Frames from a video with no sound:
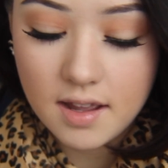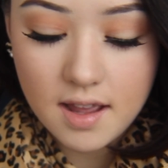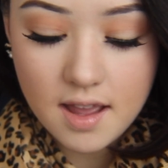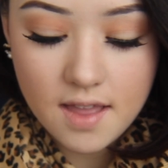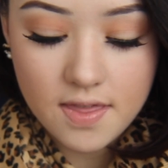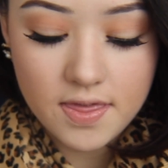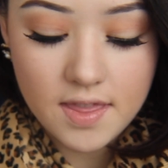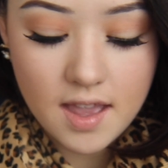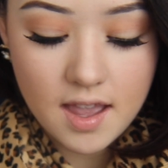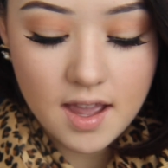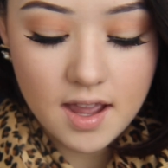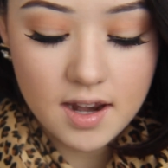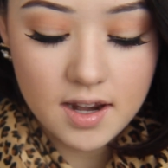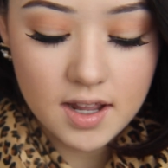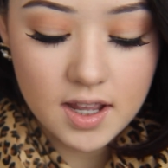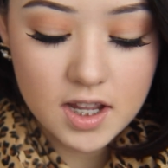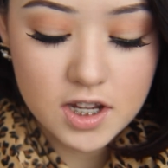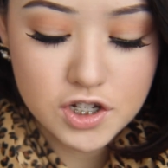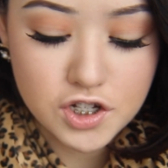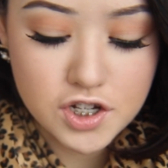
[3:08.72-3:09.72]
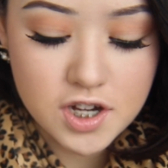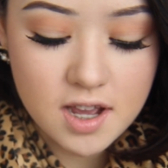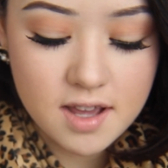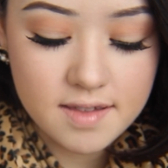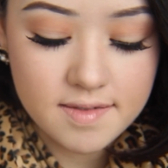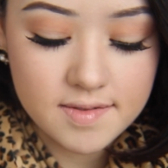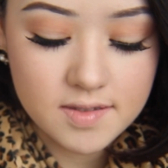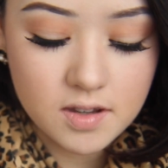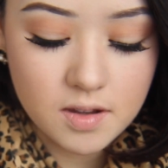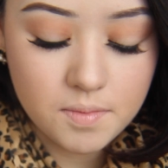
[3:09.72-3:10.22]
and then it
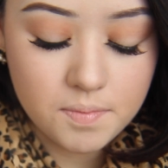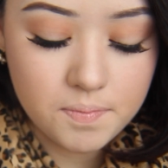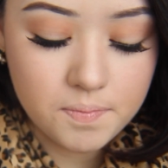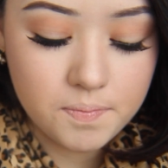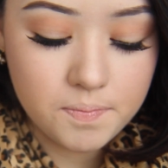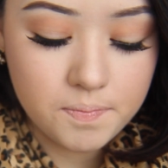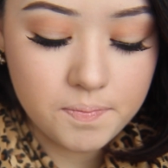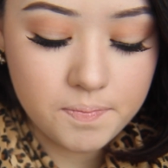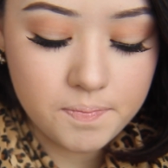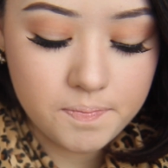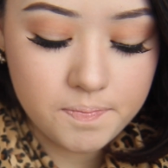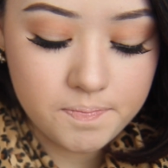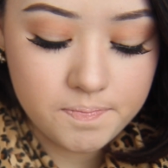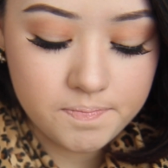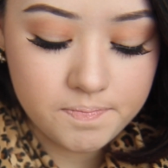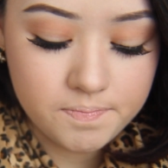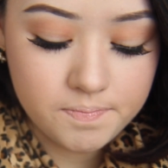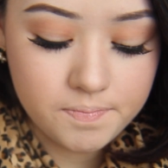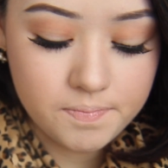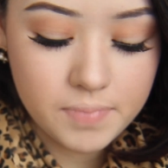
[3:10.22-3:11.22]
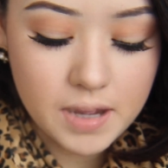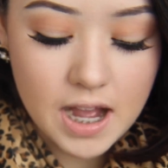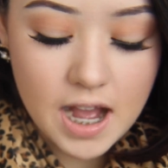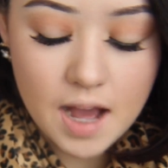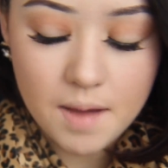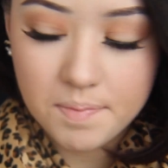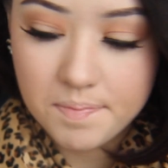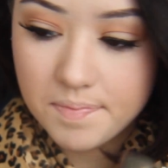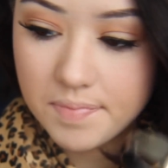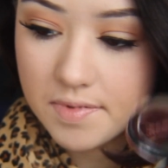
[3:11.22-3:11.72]
just
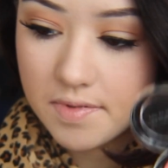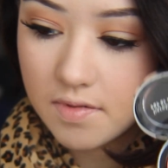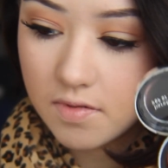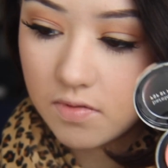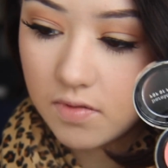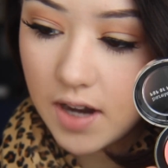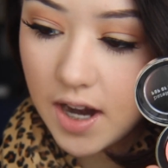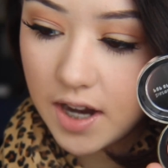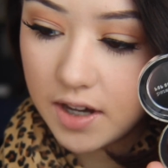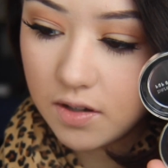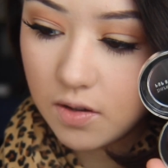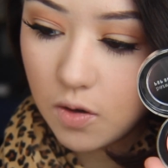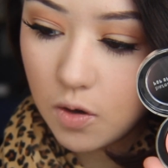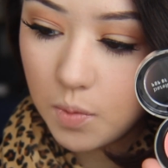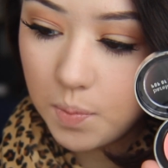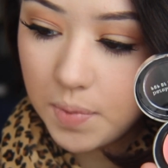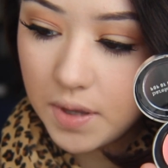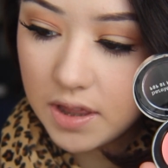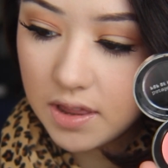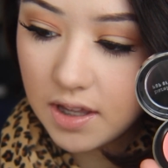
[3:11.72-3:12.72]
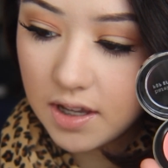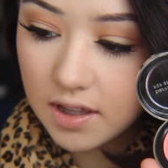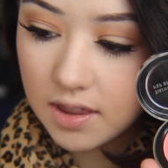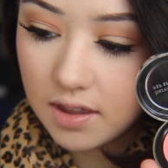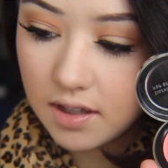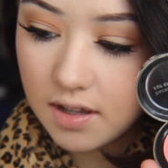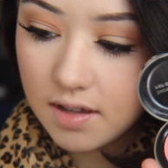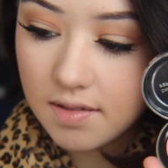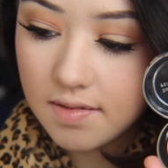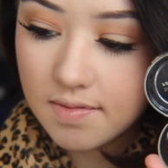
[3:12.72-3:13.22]
pops right open
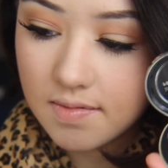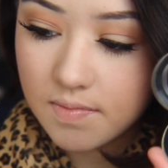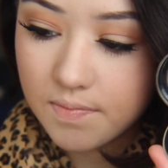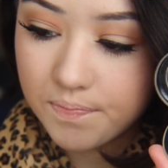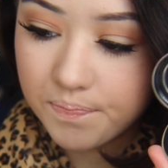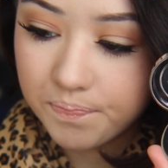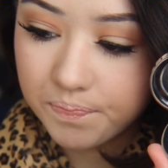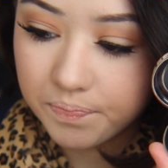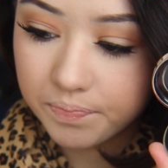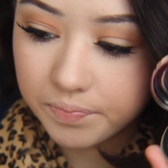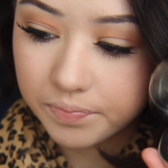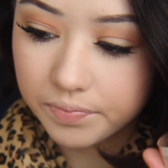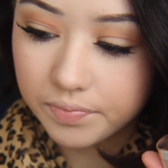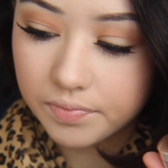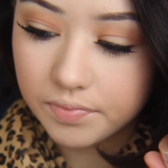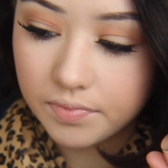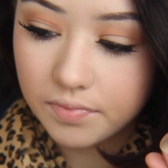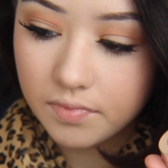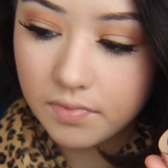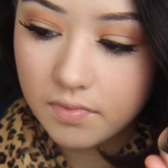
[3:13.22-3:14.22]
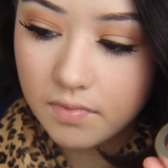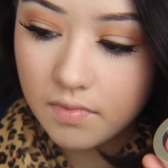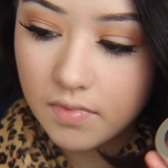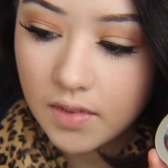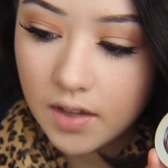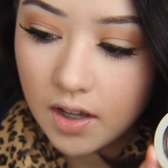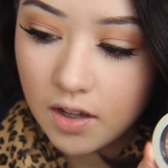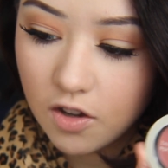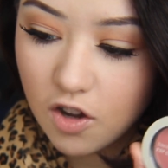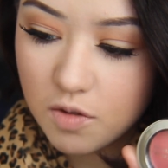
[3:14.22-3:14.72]
like this.
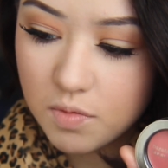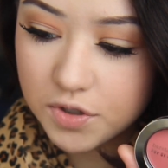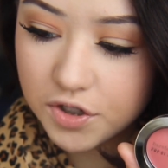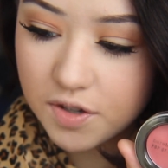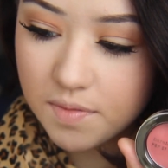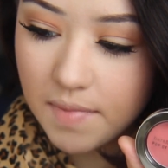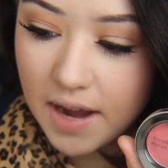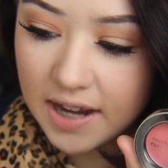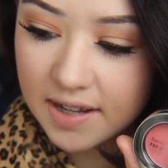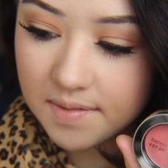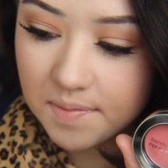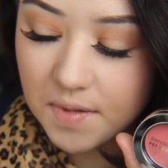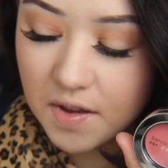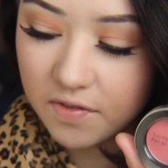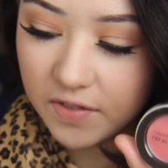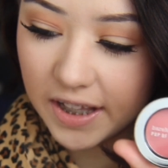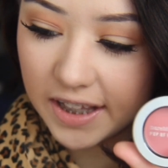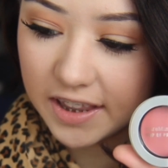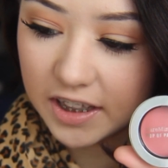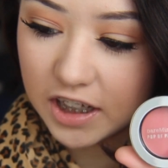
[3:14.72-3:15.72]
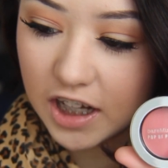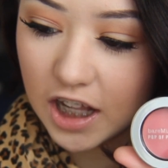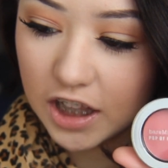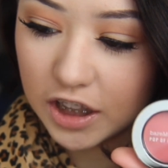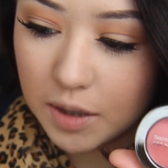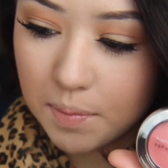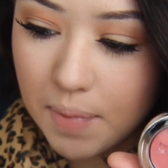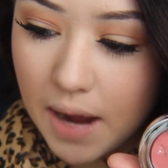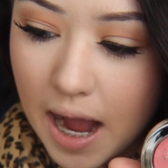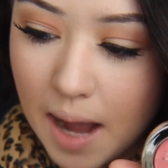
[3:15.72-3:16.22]
Almost reminds me of like the
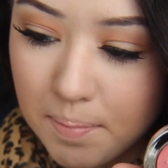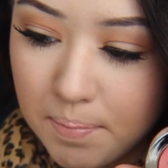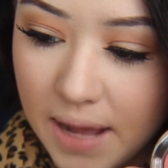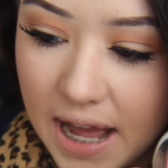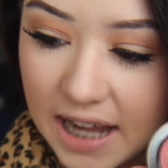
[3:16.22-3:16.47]
ColourPop